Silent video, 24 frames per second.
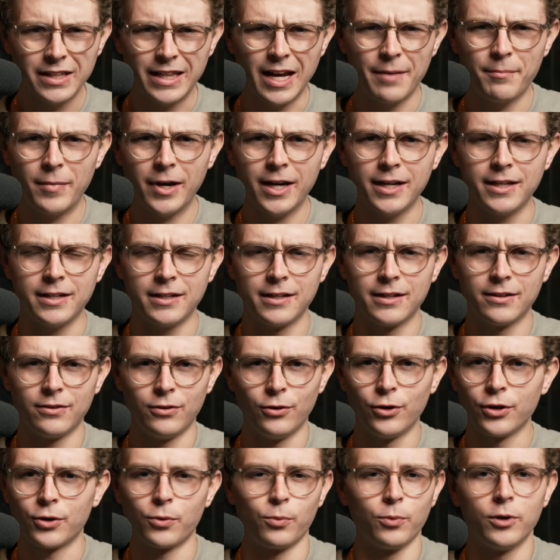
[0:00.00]
that might
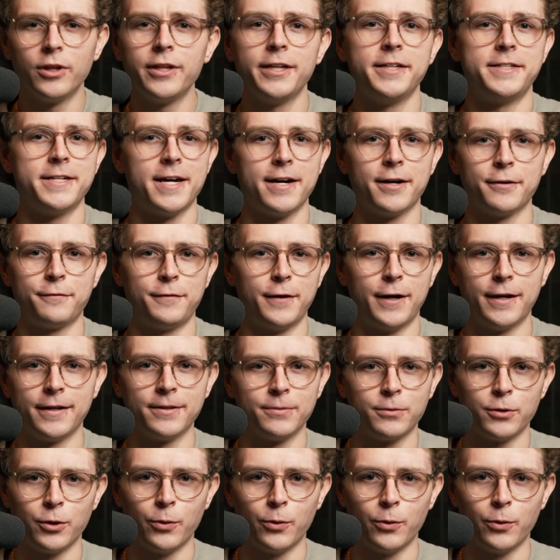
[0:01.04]
look really terrifying